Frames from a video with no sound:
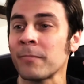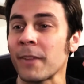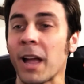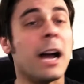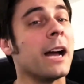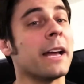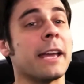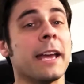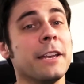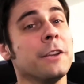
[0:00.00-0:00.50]

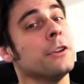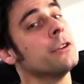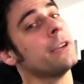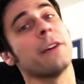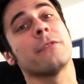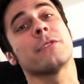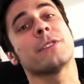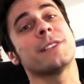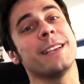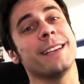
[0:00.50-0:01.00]
Again, you'll
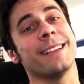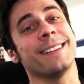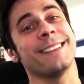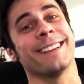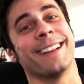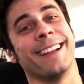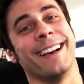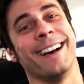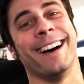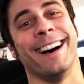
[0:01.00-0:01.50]
never see it,
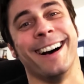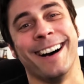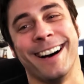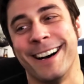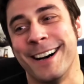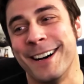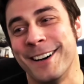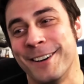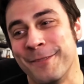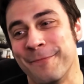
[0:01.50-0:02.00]

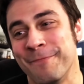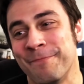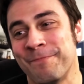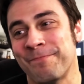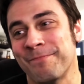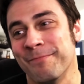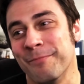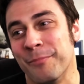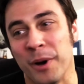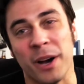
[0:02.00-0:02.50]

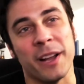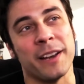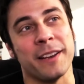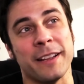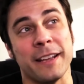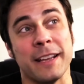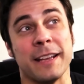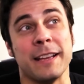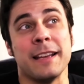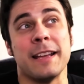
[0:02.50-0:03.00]
but
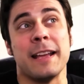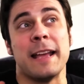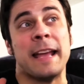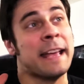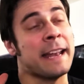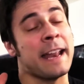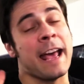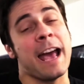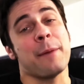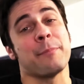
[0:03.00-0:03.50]

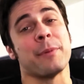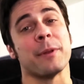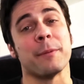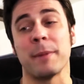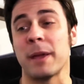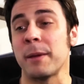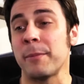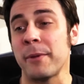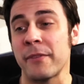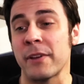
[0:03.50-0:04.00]
it happened.
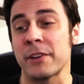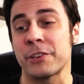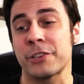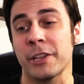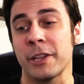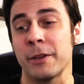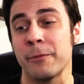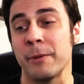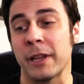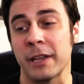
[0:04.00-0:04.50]
Maybe
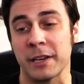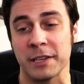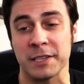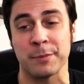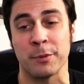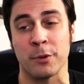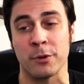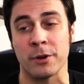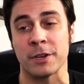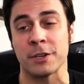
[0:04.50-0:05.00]
eventually we can
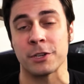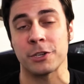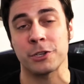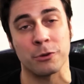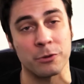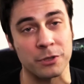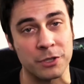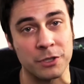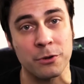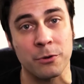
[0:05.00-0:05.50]
explore it in a
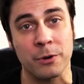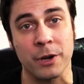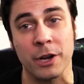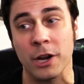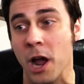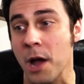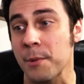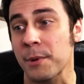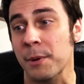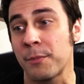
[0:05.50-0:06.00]
short story or
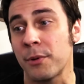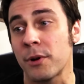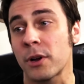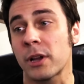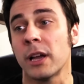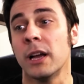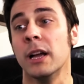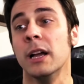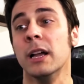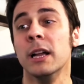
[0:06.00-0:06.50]
comic book,
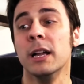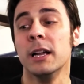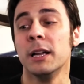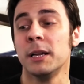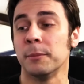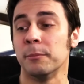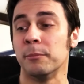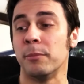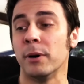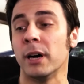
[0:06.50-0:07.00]

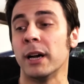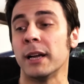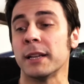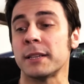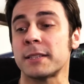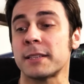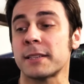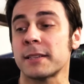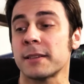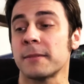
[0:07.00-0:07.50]
but
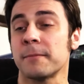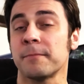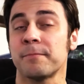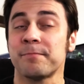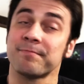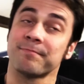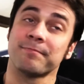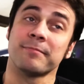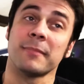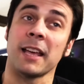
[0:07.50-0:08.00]

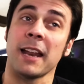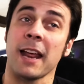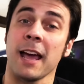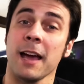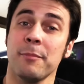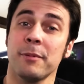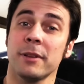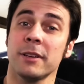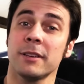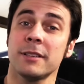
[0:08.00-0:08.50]
it
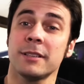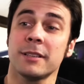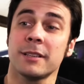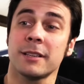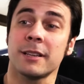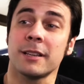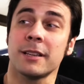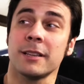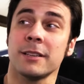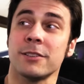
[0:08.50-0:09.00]
happened,
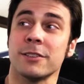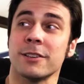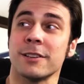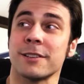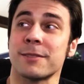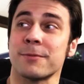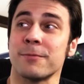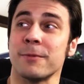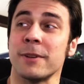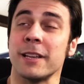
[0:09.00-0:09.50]

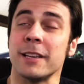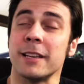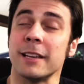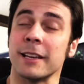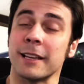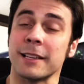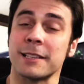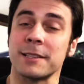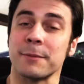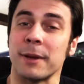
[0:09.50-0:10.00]
just we didn't
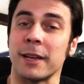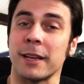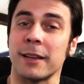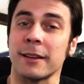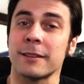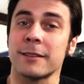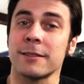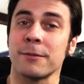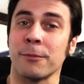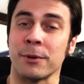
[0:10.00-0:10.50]
get to make it,
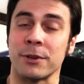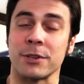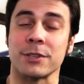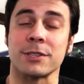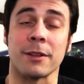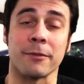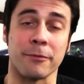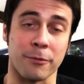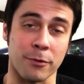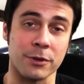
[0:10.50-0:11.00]
which is
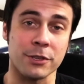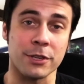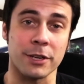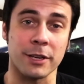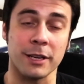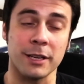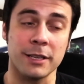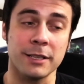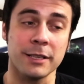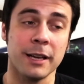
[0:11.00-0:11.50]

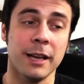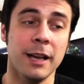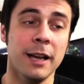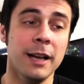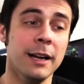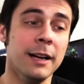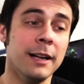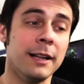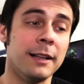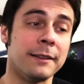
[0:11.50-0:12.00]
unfortunate.
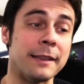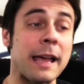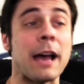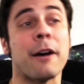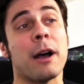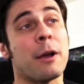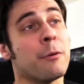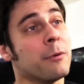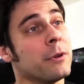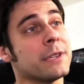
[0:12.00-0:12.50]
Now,
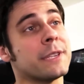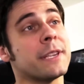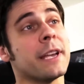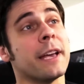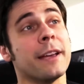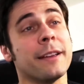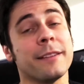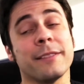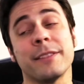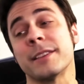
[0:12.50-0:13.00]
I will
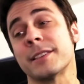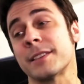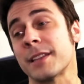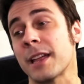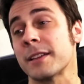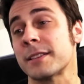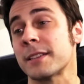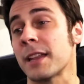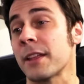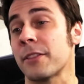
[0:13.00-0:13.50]
say, this
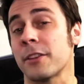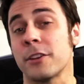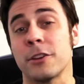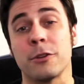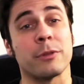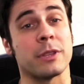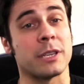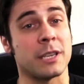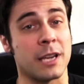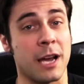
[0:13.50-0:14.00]
has nothing to do
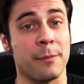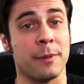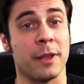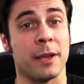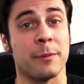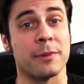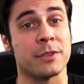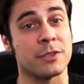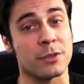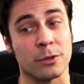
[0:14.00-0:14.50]
with the
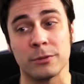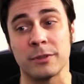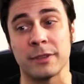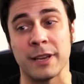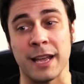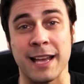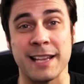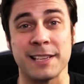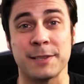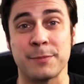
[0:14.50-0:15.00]
timeline, but Zoltan
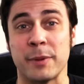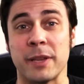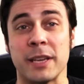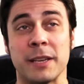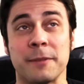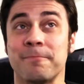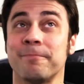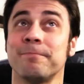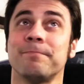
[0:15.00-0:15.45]
has been